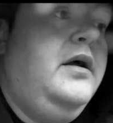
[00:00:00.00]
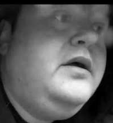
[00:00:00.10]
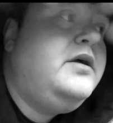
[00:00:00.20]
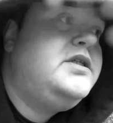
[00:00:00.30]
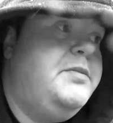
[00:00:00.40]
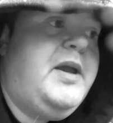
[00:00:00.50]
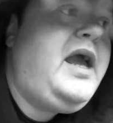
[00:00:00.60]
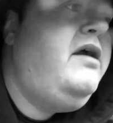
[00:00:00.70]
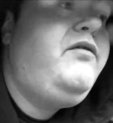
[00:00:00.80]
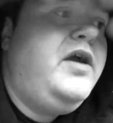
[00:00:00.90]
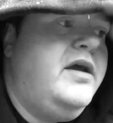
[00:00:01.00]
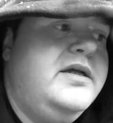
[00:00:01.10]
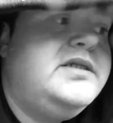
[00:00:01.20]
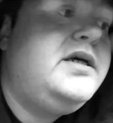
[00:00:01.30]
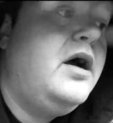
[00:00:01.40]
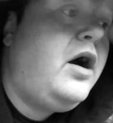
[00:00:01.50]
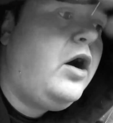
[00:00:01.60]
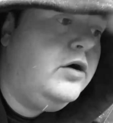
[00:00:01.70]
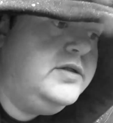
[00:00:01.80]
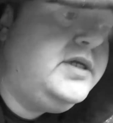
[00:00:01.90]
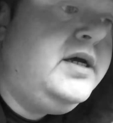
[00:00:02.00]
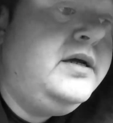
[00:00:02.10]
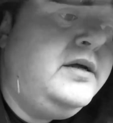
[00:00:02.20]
Because the behaviour is odd.